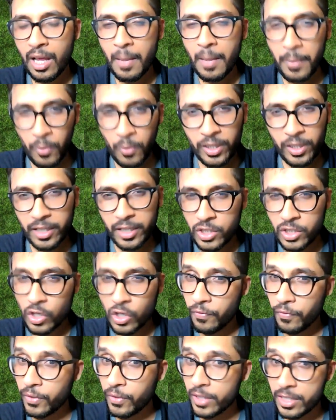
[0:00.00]
but what he does
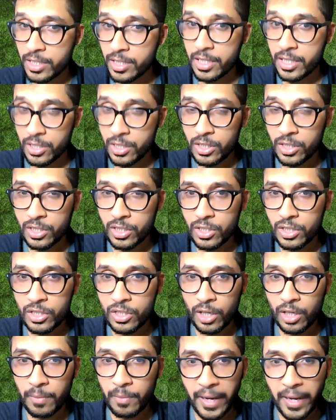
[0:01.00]
offer is
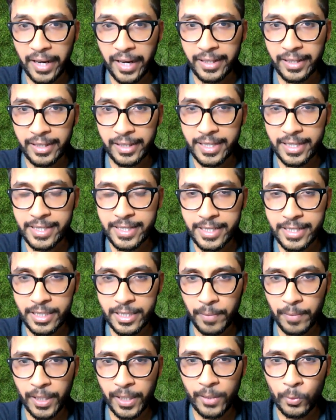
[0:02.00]
not bad. I think he's a
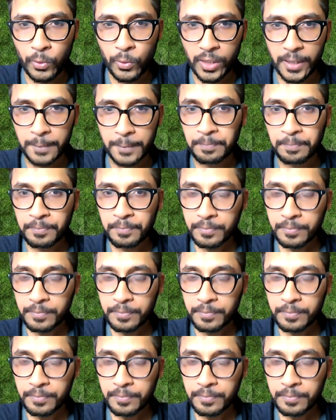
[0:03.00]
player who can.